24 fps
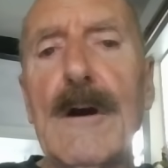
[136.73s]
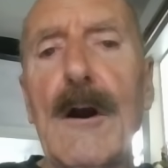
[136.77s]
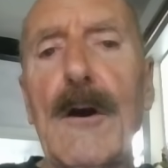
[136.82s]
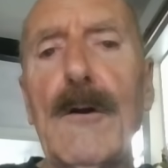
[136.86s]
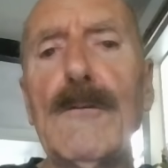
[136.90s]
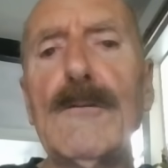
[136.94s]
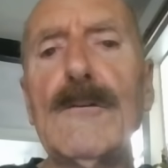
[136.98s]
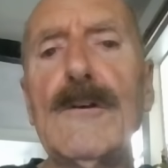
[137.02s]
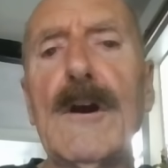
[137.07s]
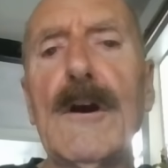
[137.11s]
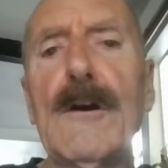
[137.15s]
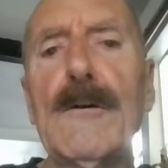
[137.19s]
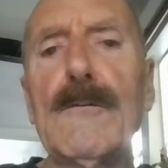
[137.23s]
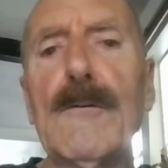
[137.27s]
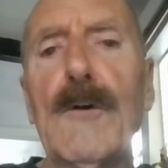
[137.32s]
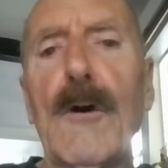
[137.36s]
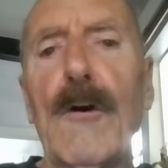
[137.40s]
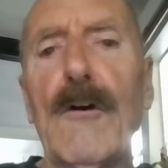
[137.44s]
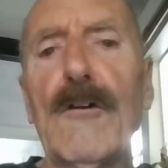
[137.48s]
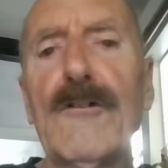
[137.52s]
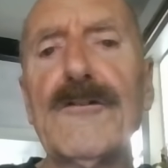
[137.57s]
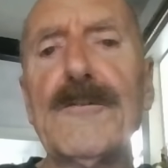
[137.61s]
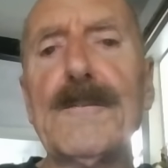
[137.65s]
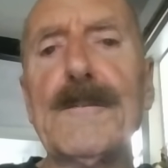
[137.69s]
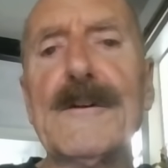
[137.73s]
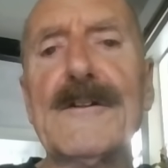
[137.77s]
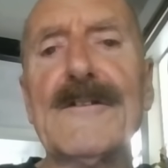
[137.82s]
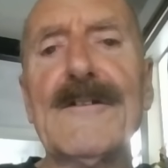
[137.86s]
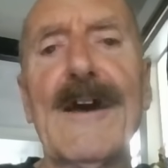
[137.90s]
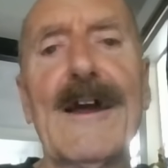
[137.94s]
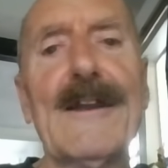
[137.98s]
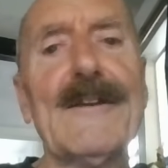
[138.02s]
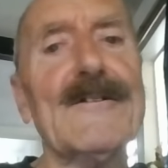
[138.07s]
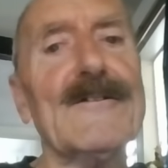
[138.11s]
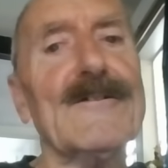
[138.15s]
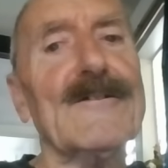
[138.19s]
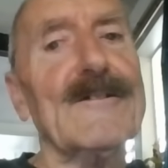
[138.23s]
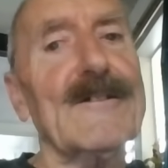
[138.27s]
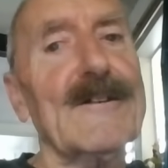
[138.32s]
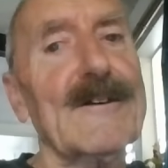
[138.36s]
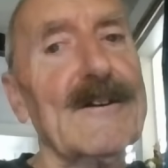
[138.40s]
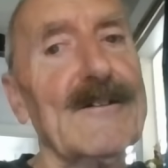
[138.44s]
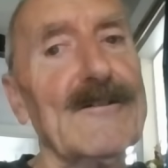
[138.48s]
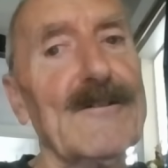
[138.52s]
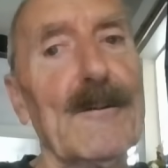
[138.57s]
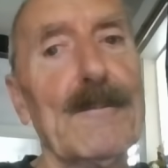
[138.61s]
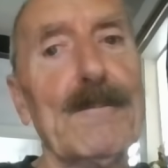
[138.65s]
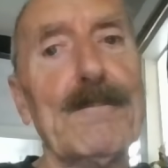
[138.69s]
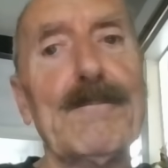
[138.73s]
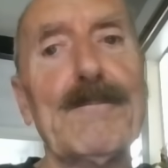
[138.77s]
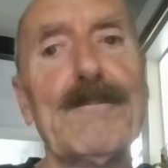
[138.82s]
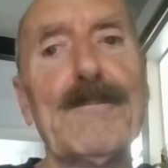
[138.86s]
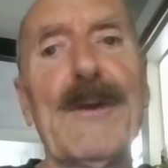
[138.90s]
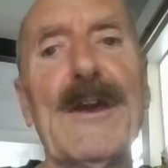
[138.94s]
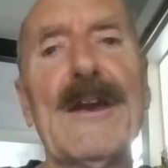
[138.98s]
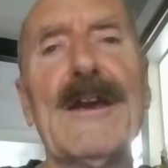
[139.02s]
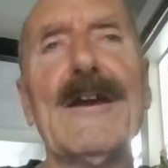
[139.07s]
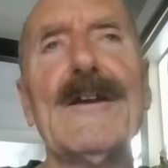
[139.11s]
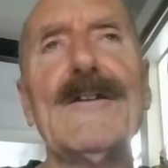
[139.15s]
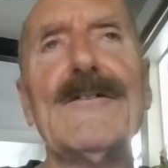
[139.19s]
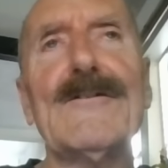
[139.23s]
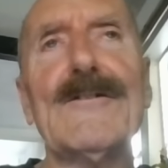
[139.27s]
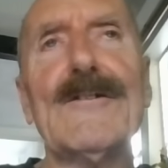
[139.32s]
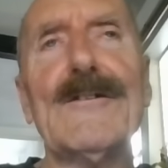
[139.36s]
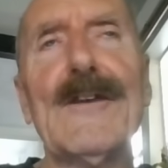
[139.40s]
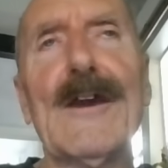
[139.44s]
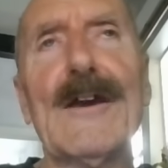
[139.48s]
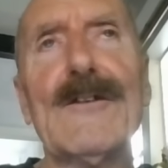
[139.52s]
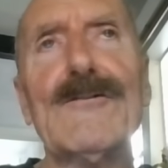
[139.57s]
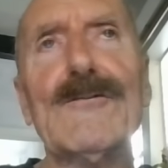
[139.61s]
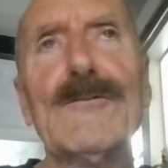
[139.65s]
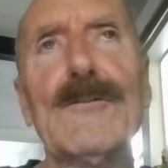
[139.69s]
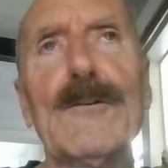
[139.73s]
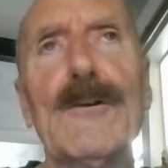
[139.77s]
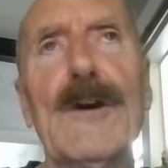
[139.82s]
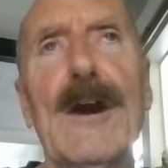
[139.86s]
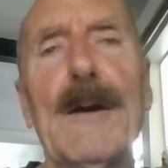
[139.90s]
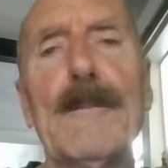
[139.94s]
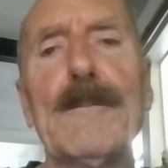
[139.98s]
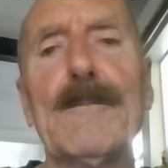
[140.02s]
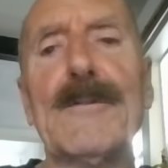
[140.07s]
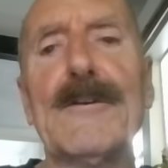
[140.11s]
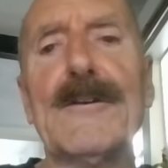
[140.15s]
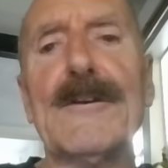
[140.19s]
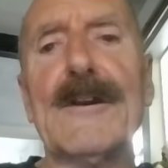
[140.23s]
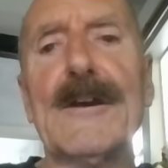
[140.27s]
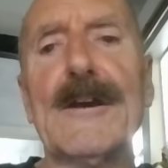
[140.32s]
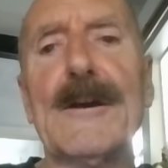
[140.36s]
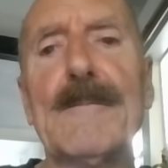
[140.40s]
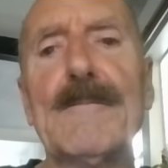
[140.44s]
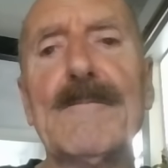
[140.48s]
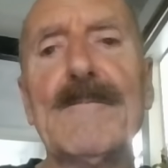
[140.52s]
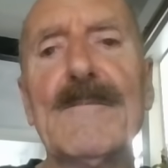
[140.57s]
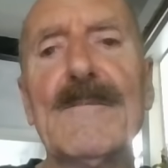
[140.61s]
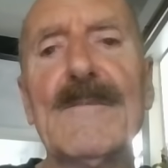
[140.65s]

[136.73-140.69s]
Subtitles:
OYO Hospitality is a big international company.